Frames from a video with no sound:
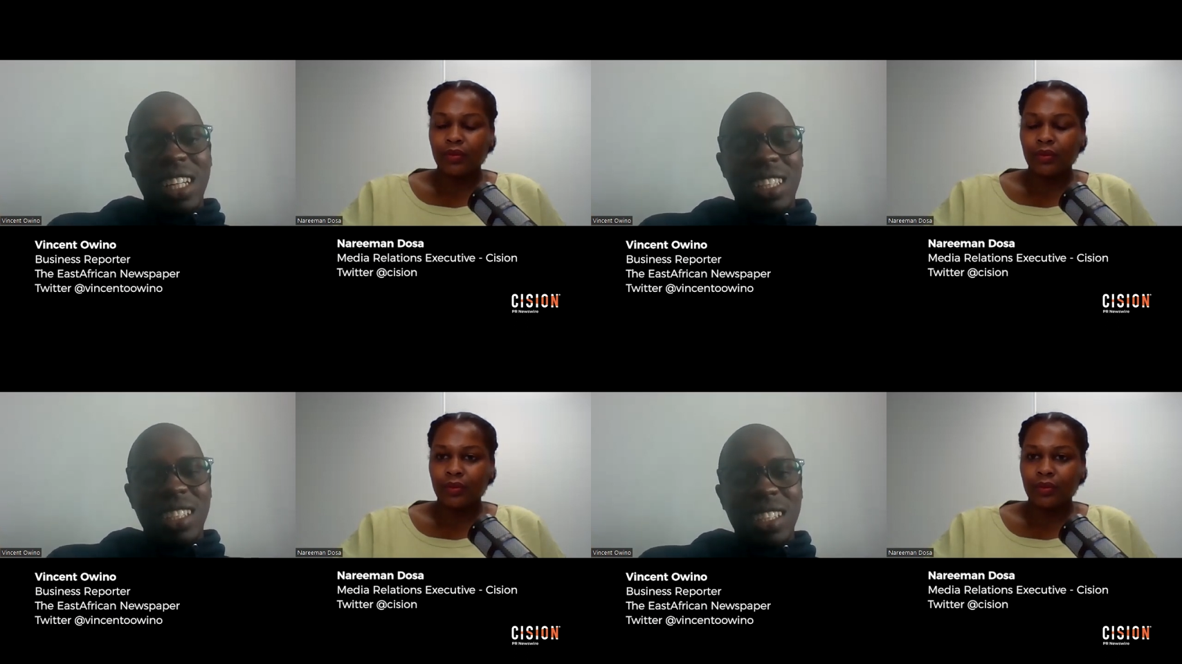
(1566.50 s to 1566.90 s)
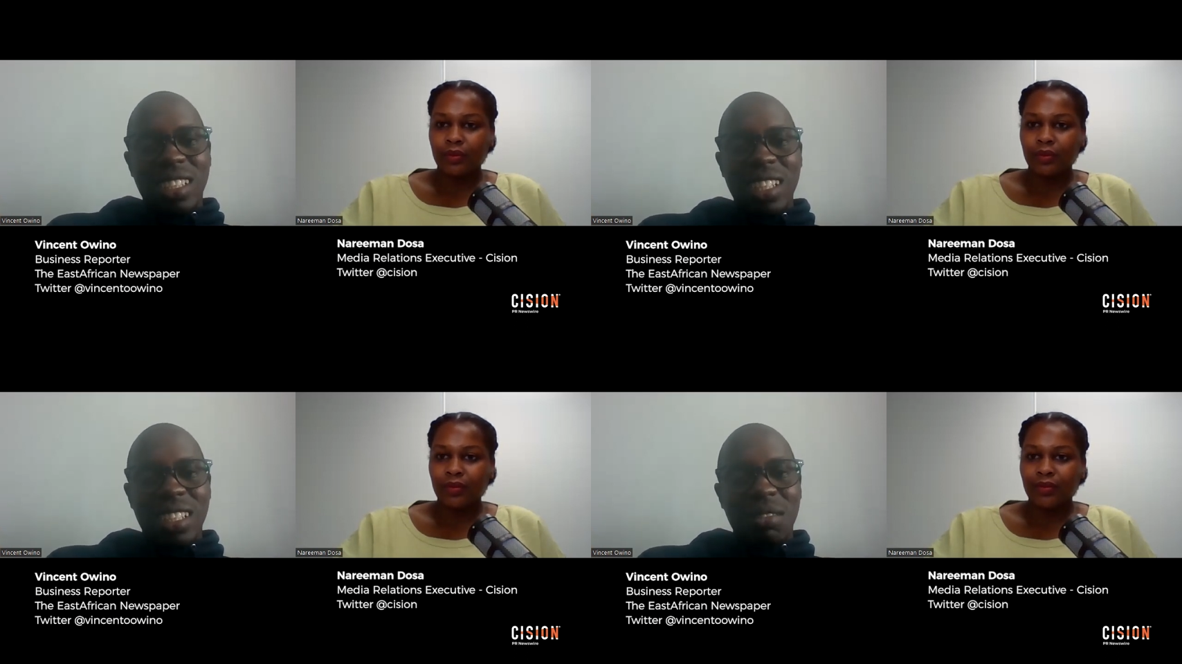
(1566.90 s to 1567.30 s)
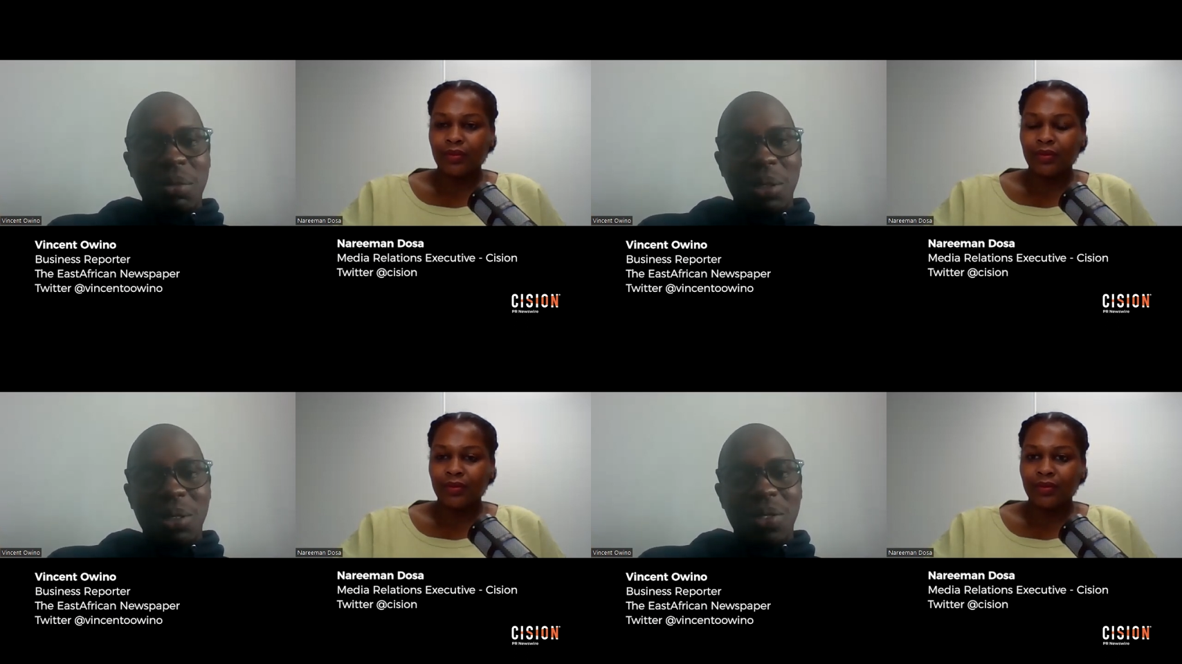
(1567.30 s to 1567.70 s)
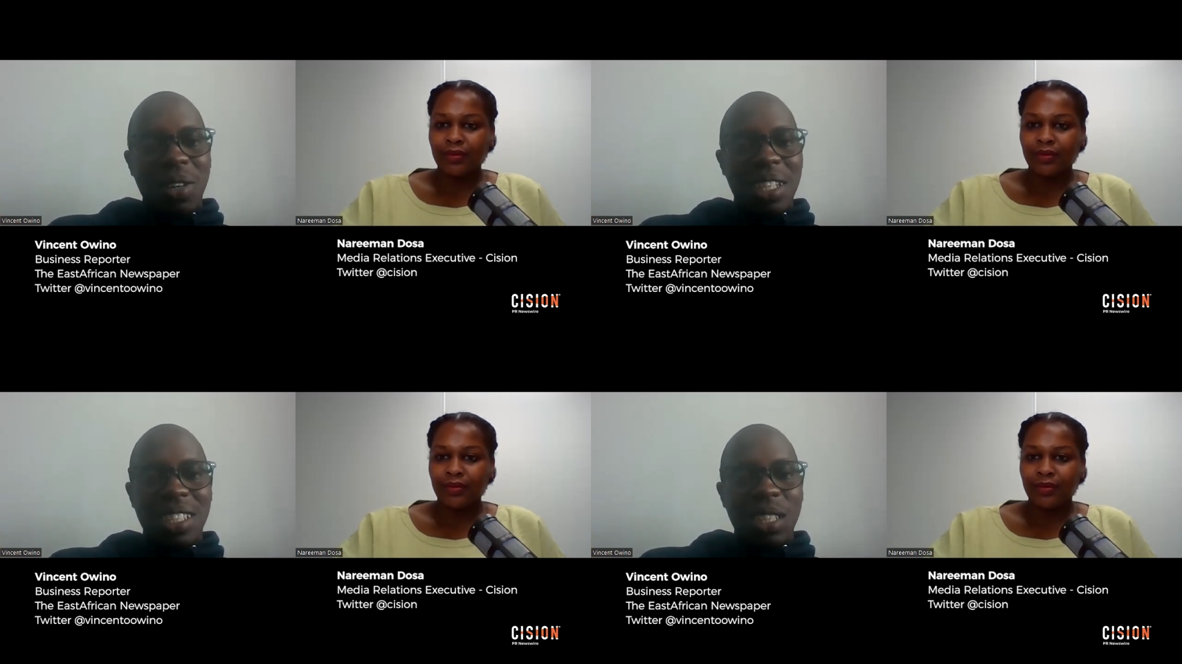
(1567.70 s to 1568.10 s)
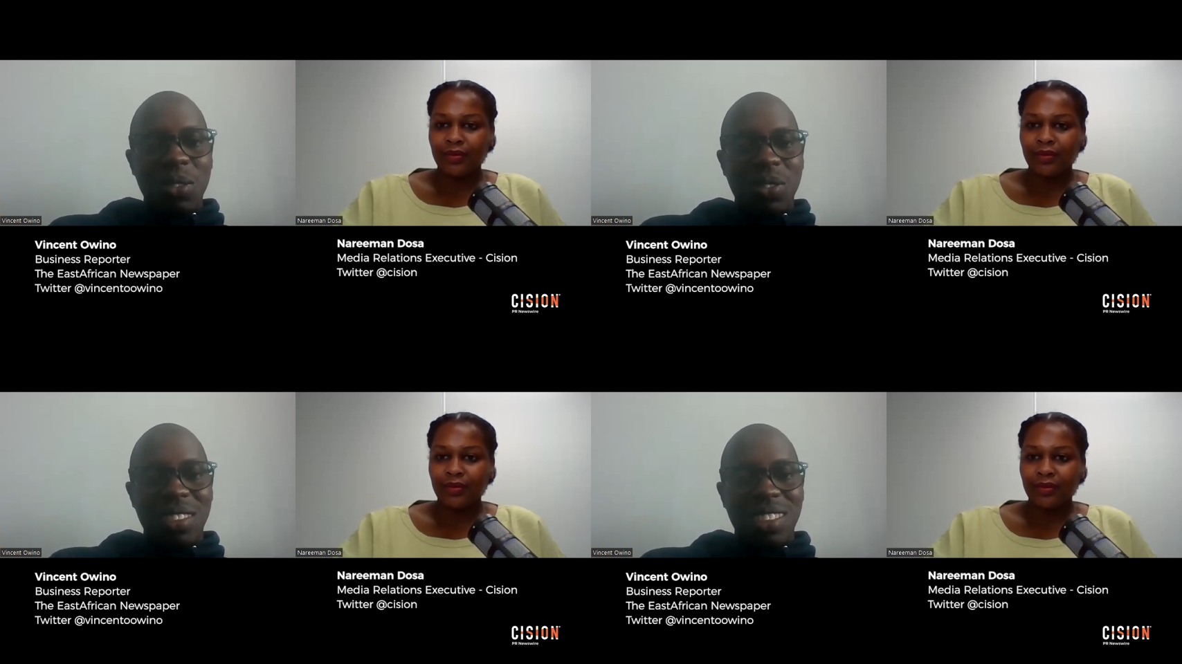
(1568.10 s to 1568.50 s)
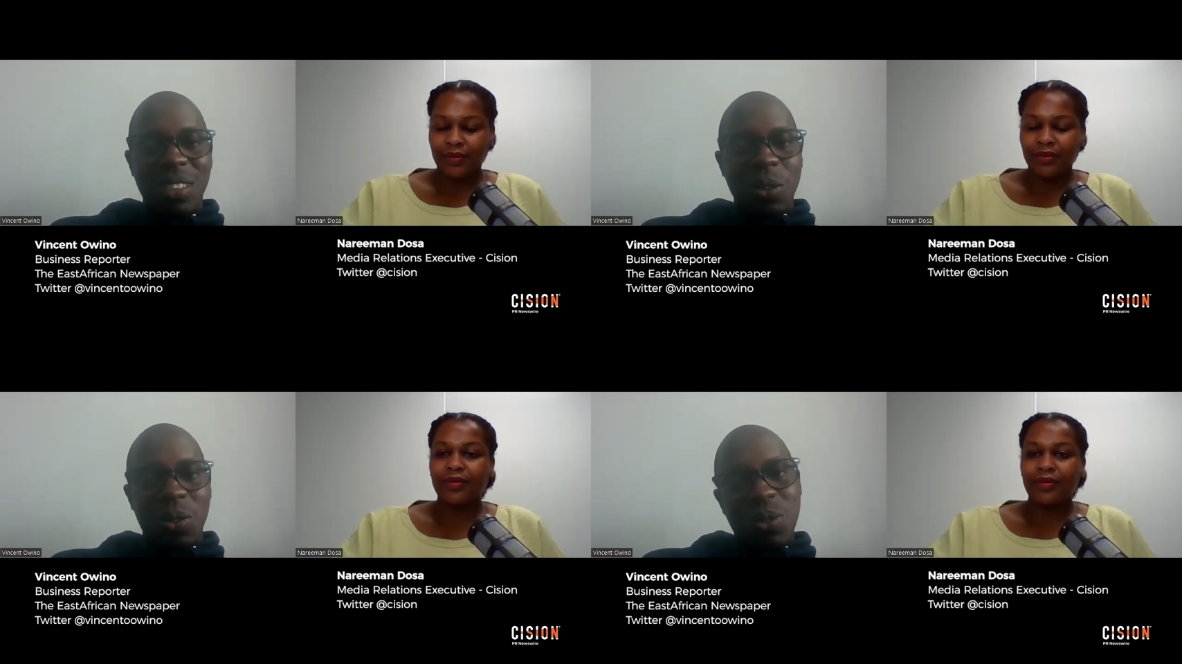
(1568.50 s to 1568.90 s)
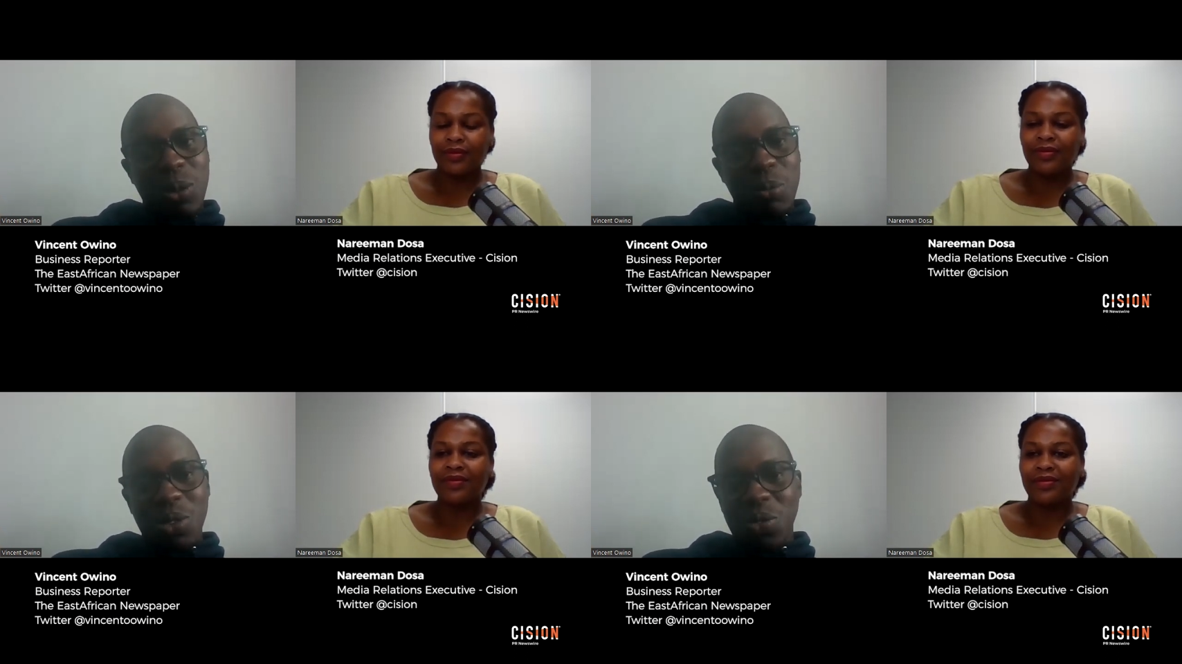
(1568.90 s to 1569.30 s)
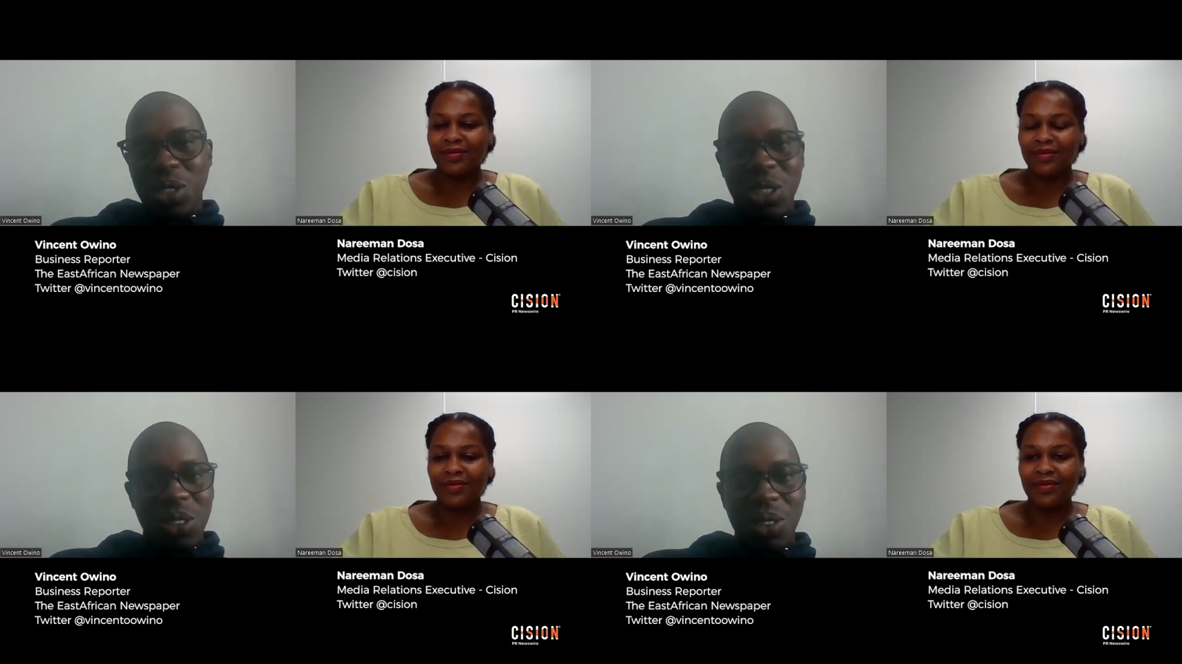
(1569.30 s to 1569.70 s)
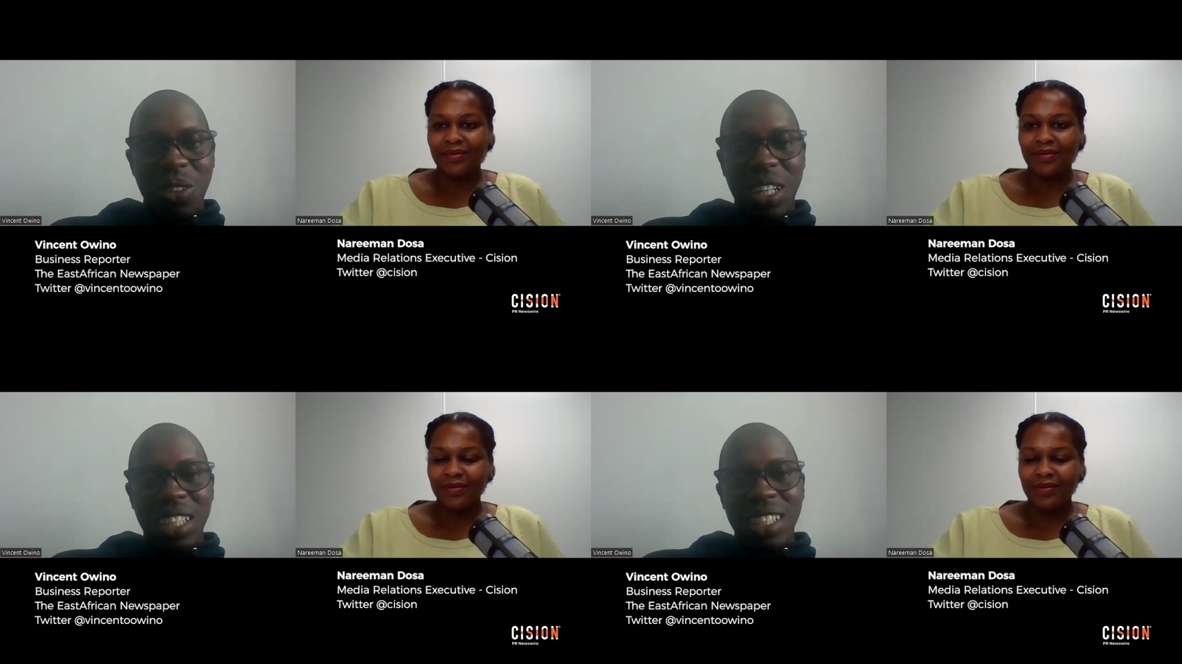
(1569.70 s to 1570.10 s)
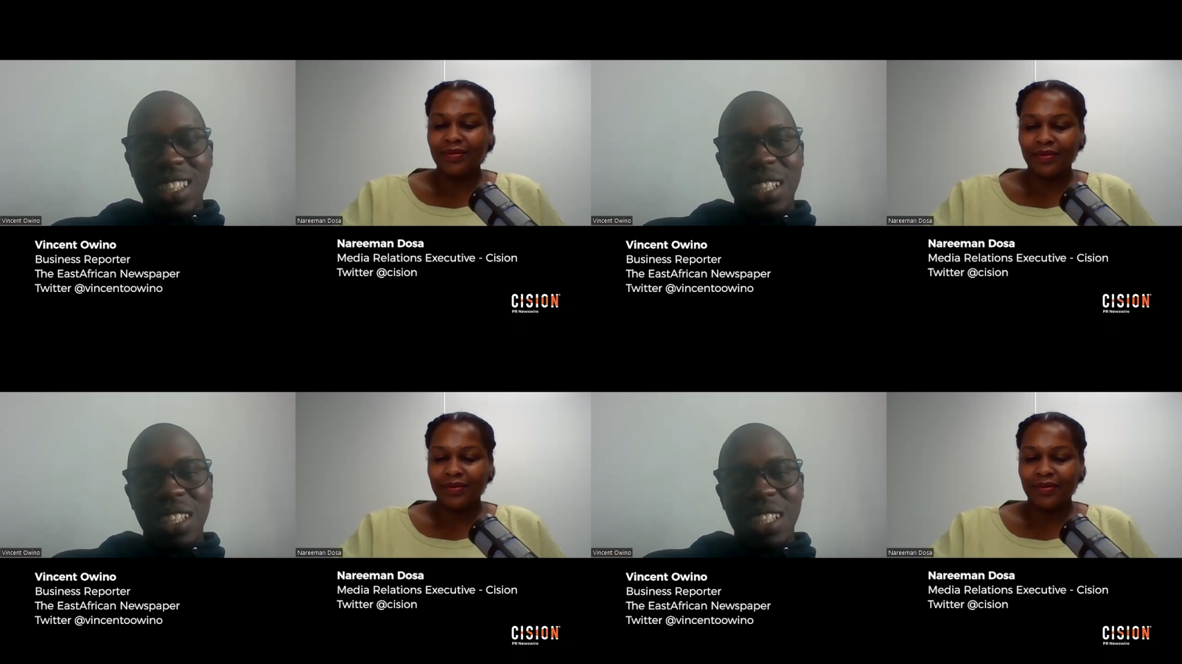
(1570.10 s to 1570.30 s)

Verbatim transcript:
Speaker 1: it's, it's just for fun stuff, not for professional work.